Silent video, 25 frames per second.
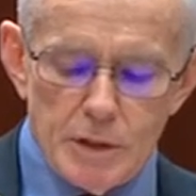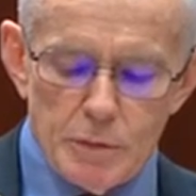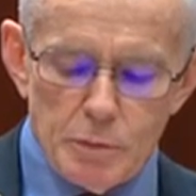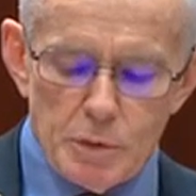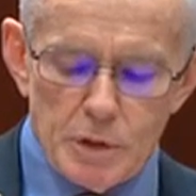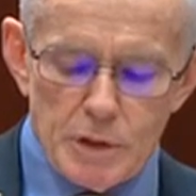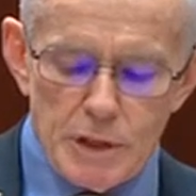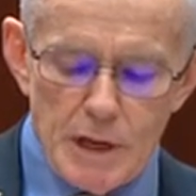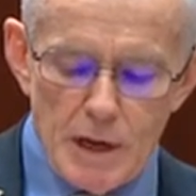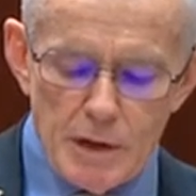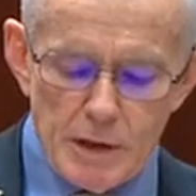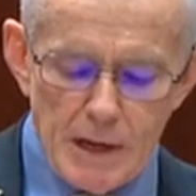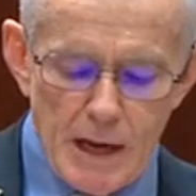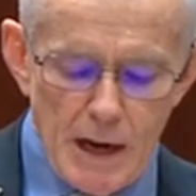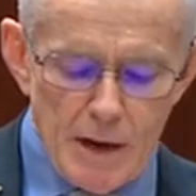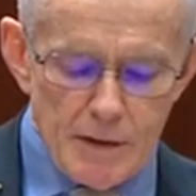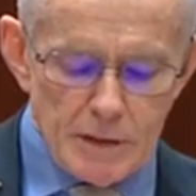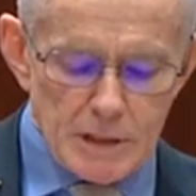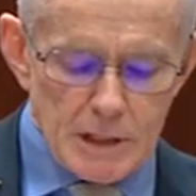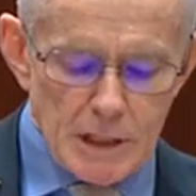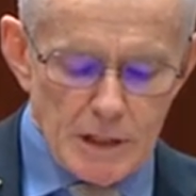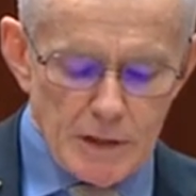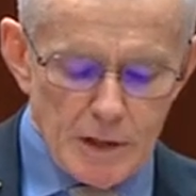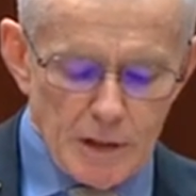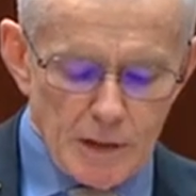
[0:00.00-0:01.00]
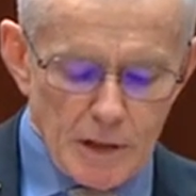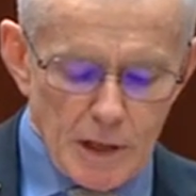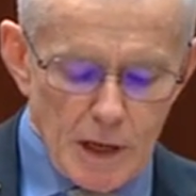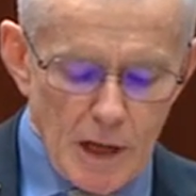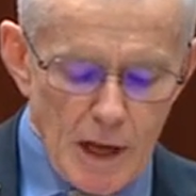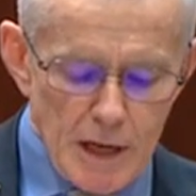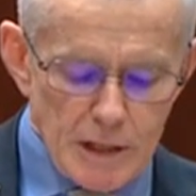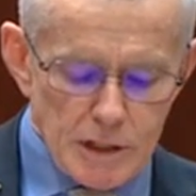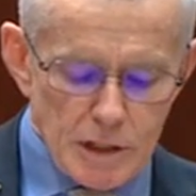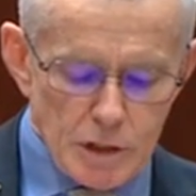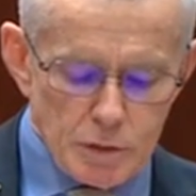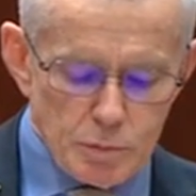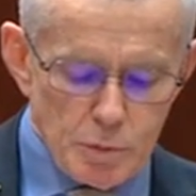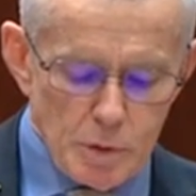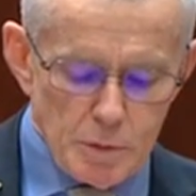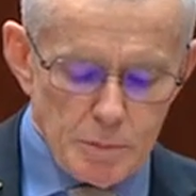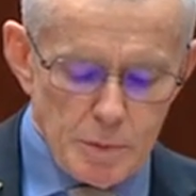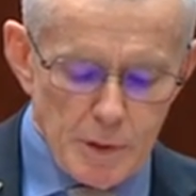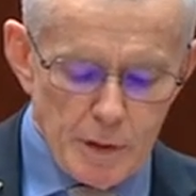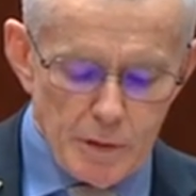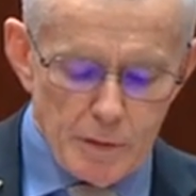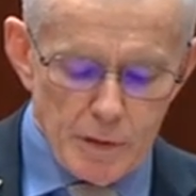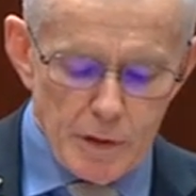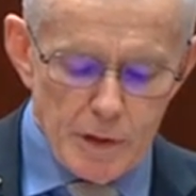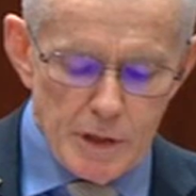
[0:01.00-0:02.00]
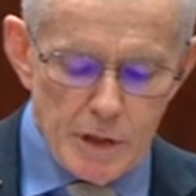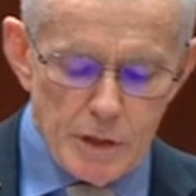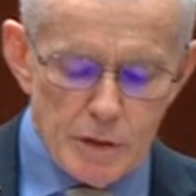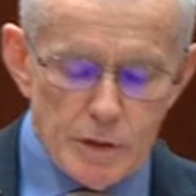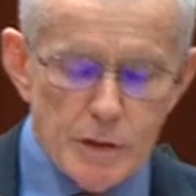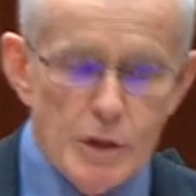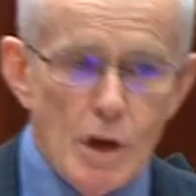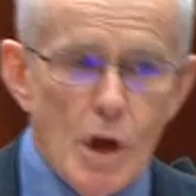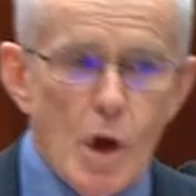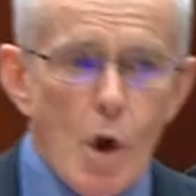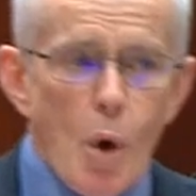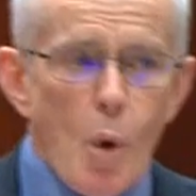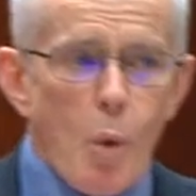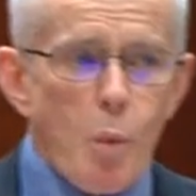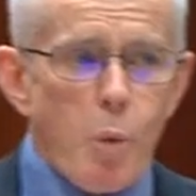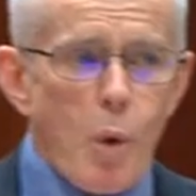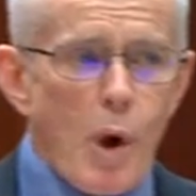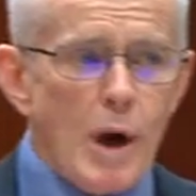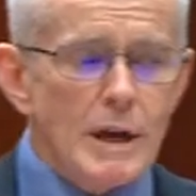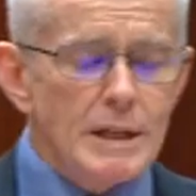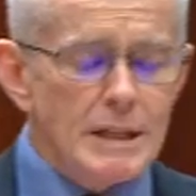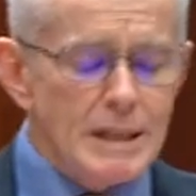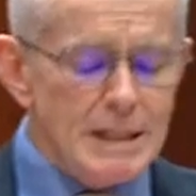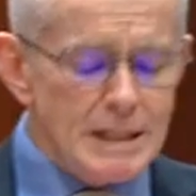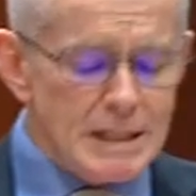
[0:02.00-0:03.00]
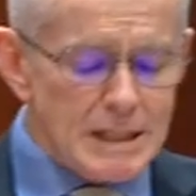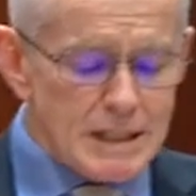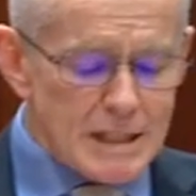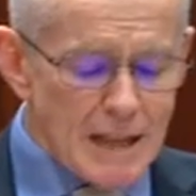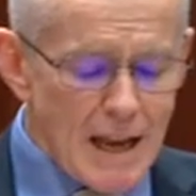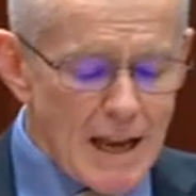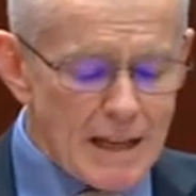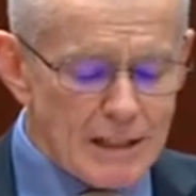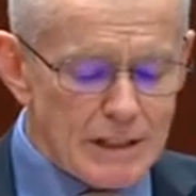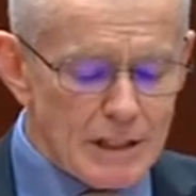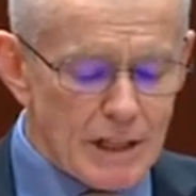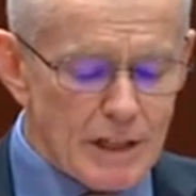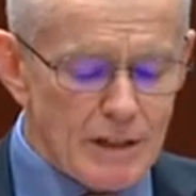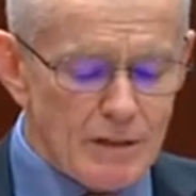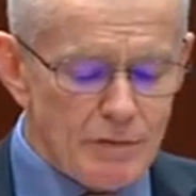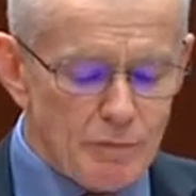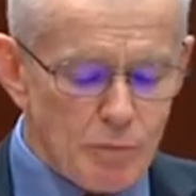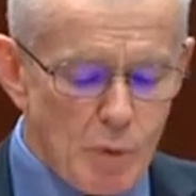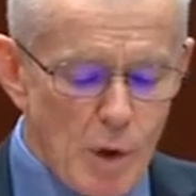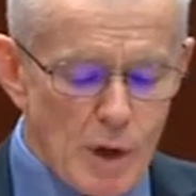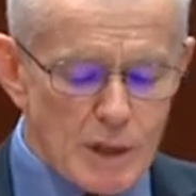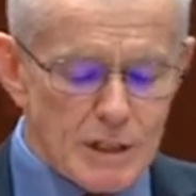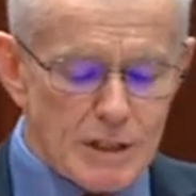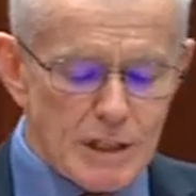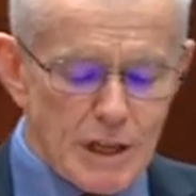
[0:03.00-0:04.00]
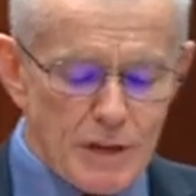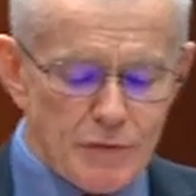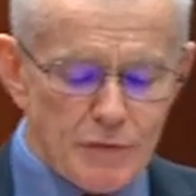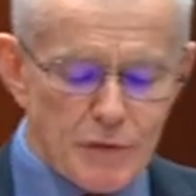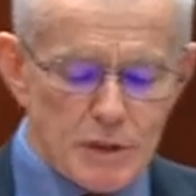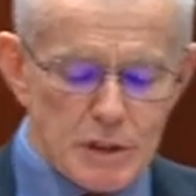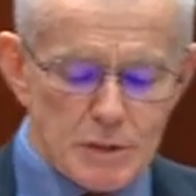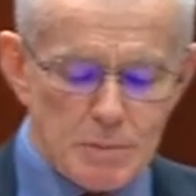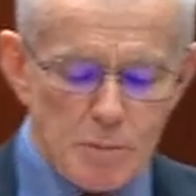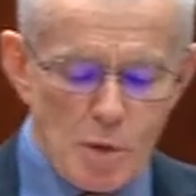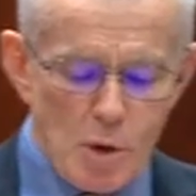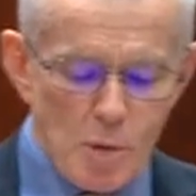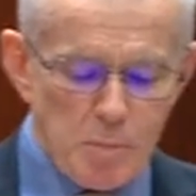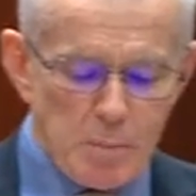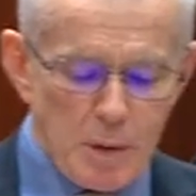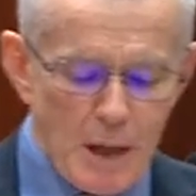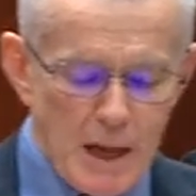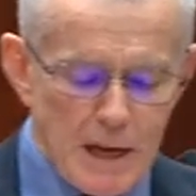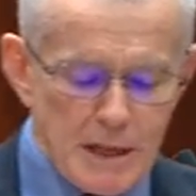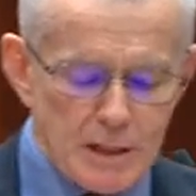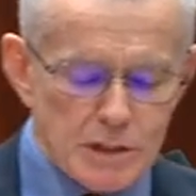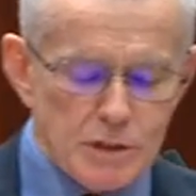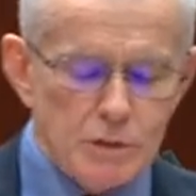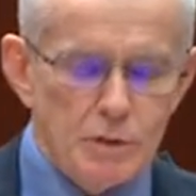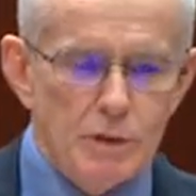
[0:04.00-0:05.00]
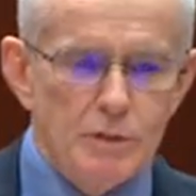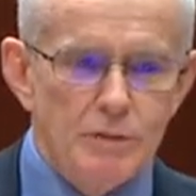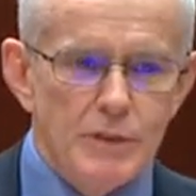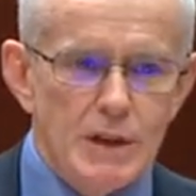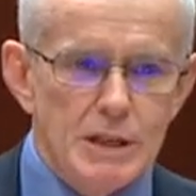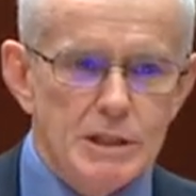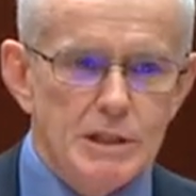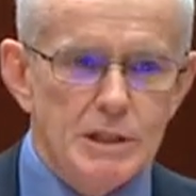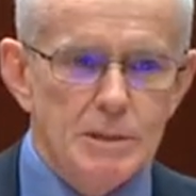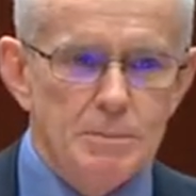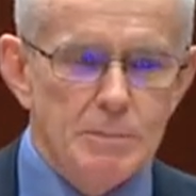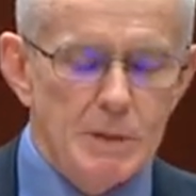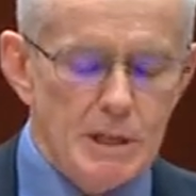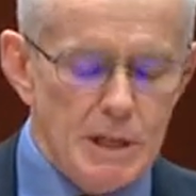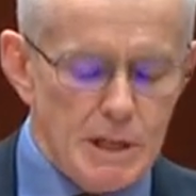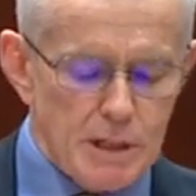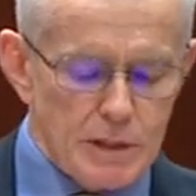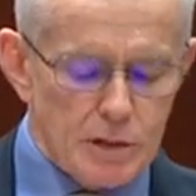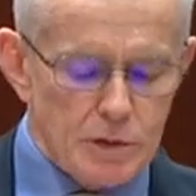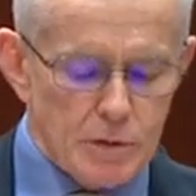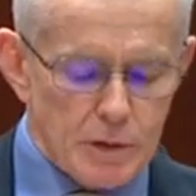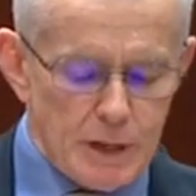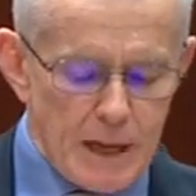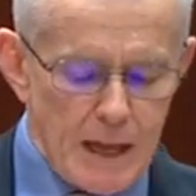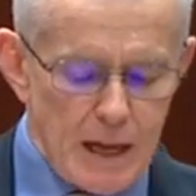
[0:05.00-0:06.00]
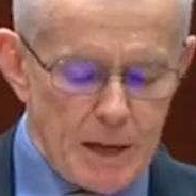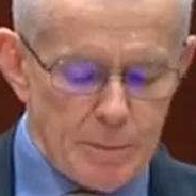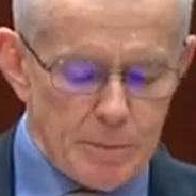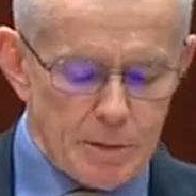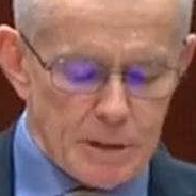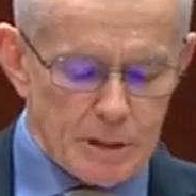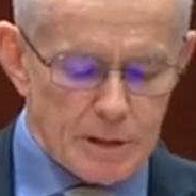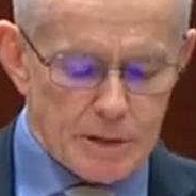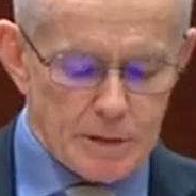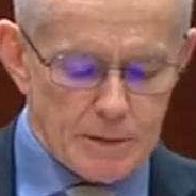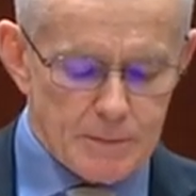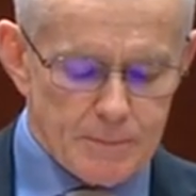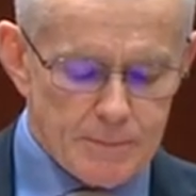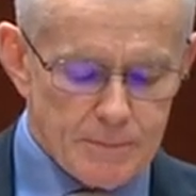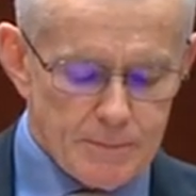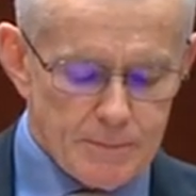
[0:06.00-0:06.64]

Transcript: with no guarantee that the licence would be renewed. What incentive was there for small players to invest in medicinal cannabis?